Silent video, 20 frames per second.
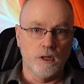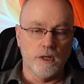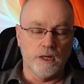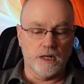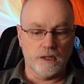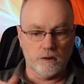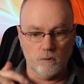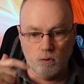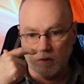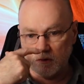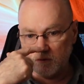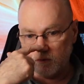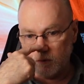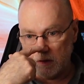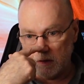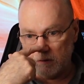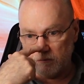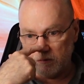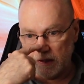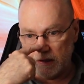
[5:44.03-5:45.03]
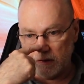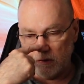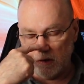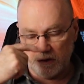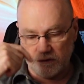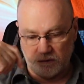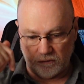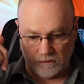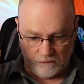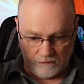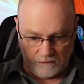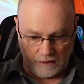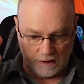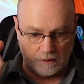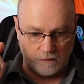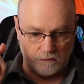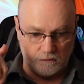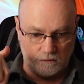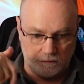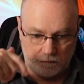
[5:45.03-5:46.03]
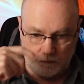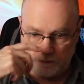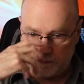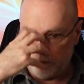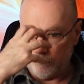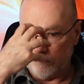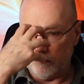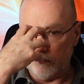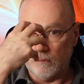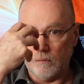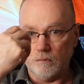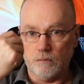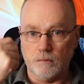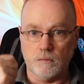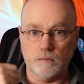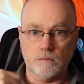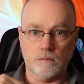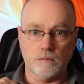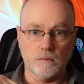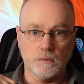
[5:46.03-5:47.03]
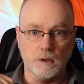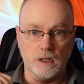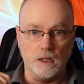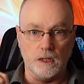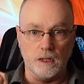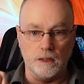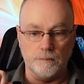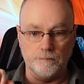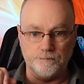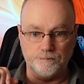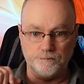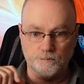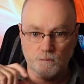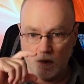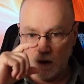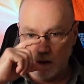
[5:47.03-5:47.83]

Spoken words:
In other words, will a rhinoceros stick his horn,